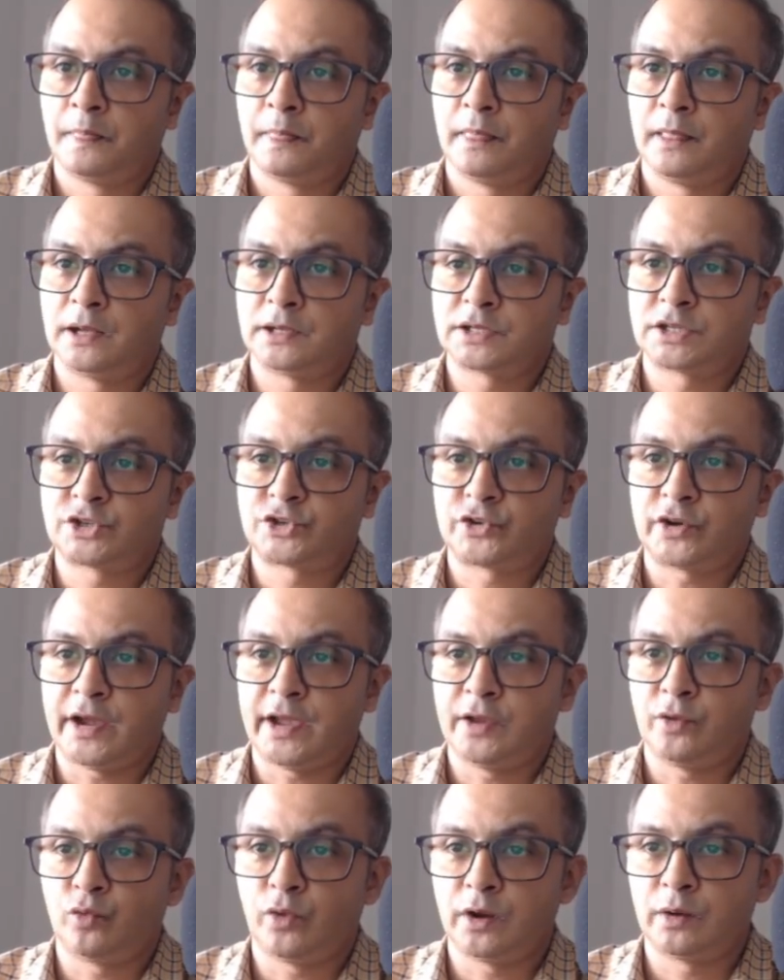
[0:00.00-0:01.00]
Let's
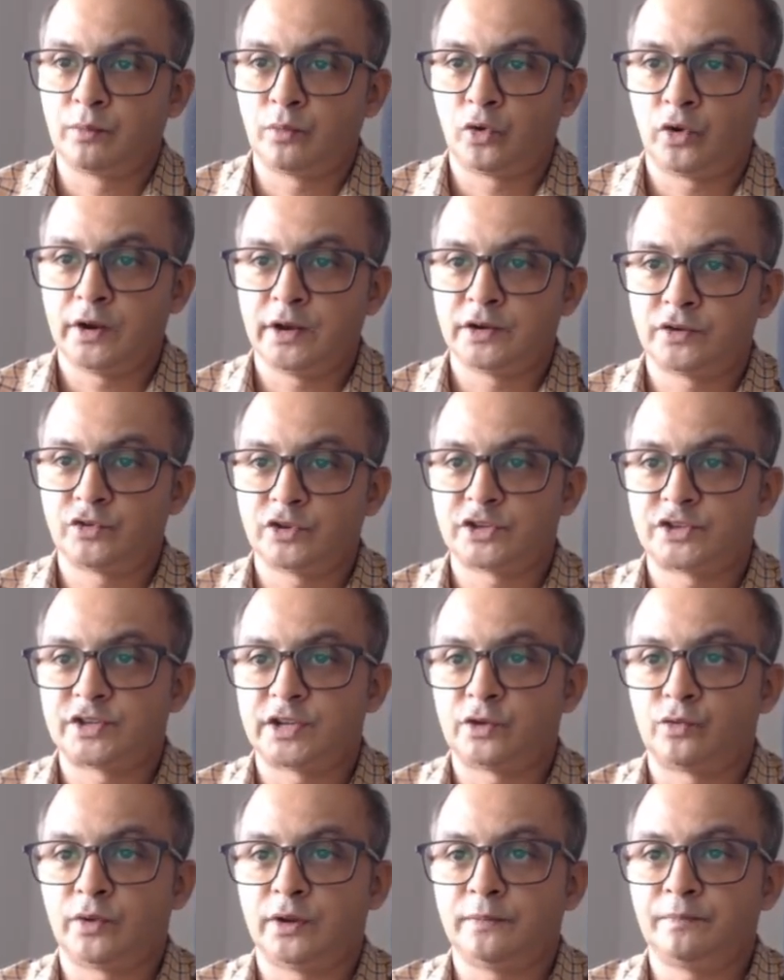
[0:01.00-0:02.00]
try one more
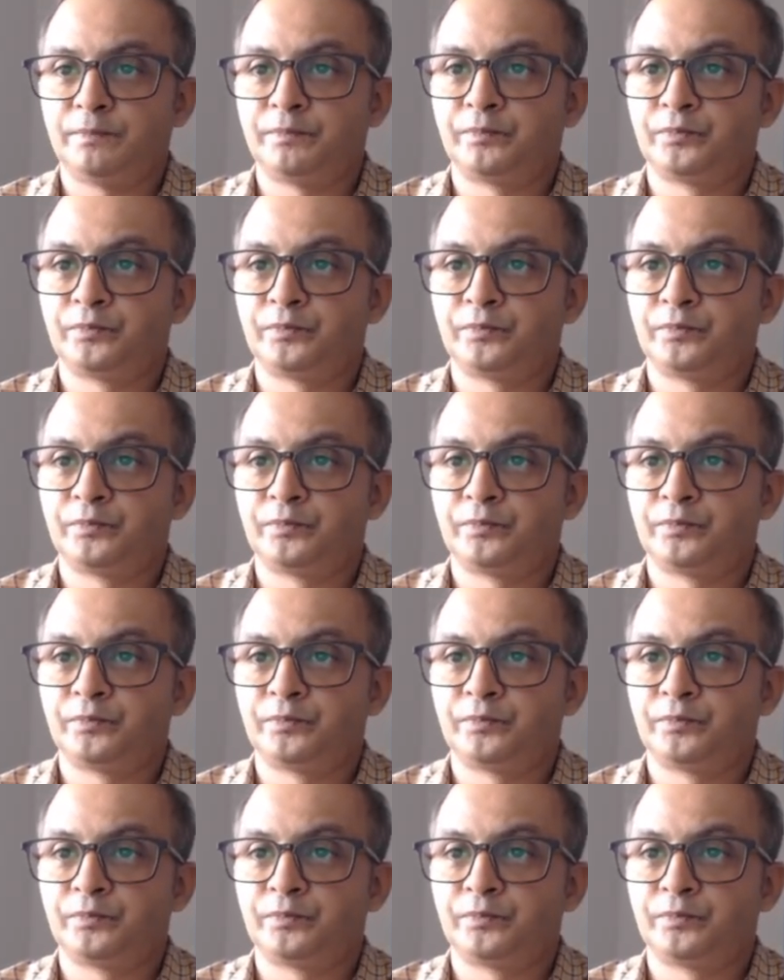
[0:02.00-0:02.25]
interesting one.